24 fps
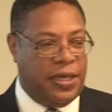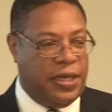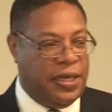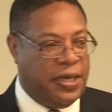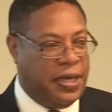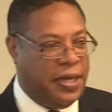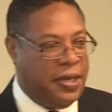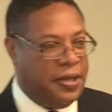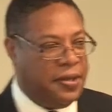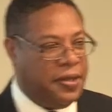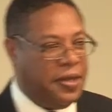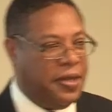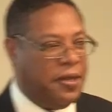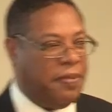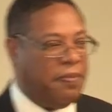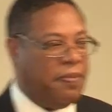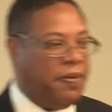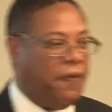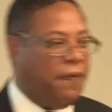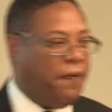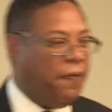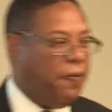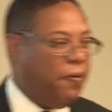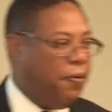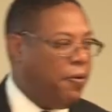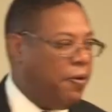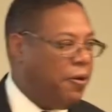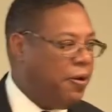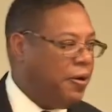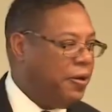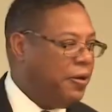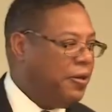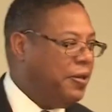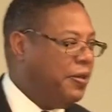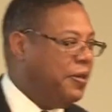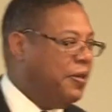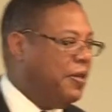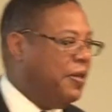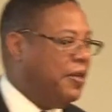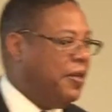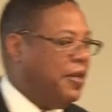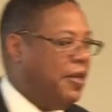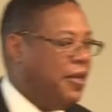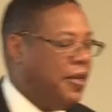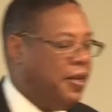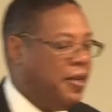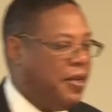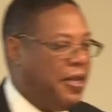anything before
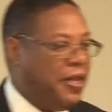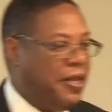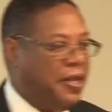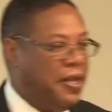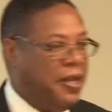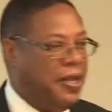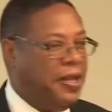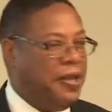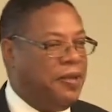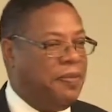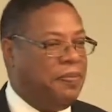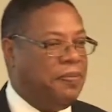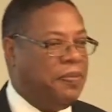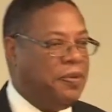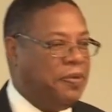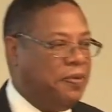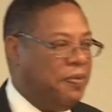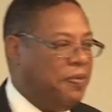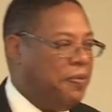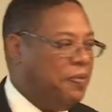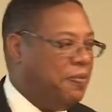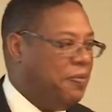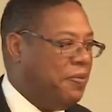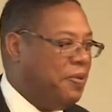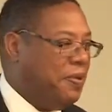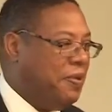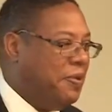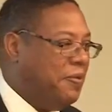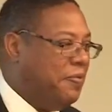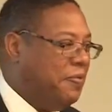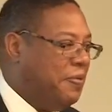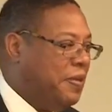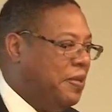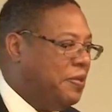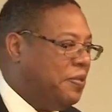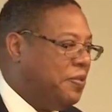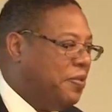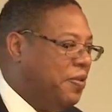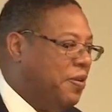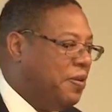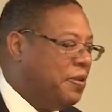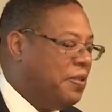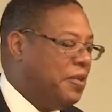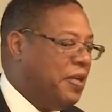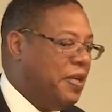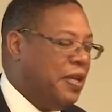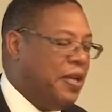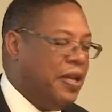they came to the
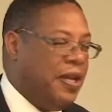research,